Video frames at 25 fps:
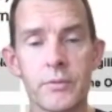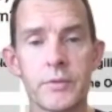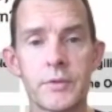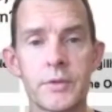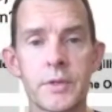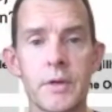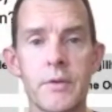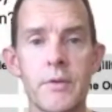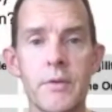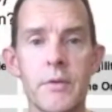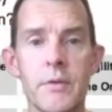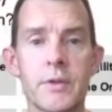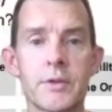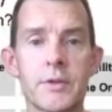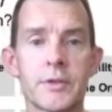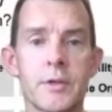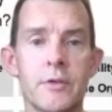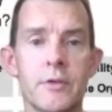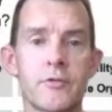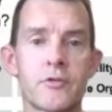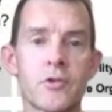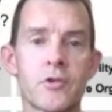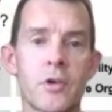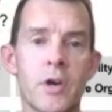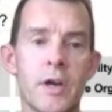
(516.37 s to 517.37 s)
So
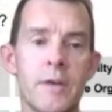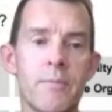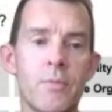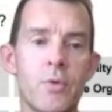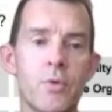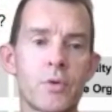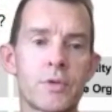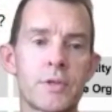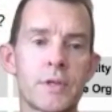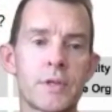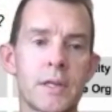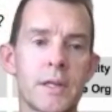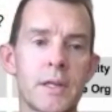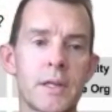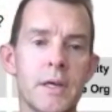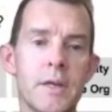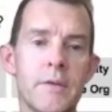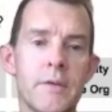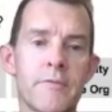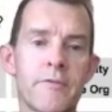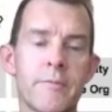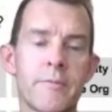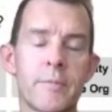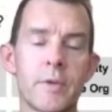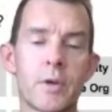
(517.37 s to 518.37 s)
try more to
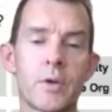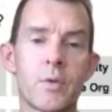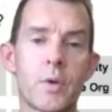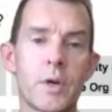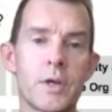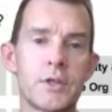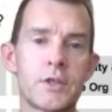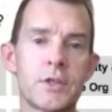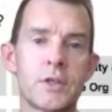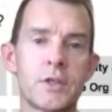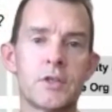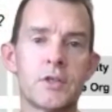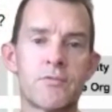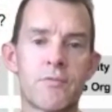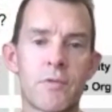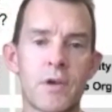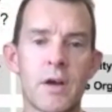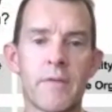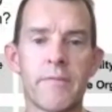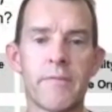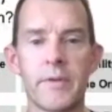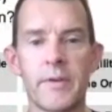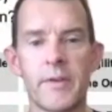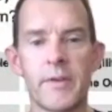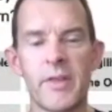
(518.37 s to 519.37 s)
learn from the questions
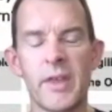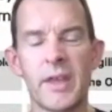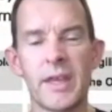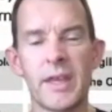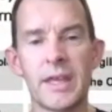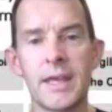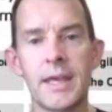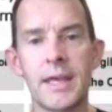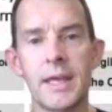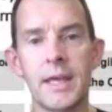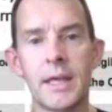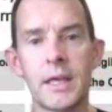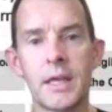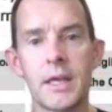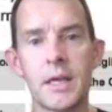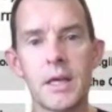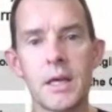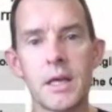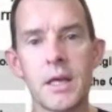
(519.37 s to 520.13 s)
rather than thinking,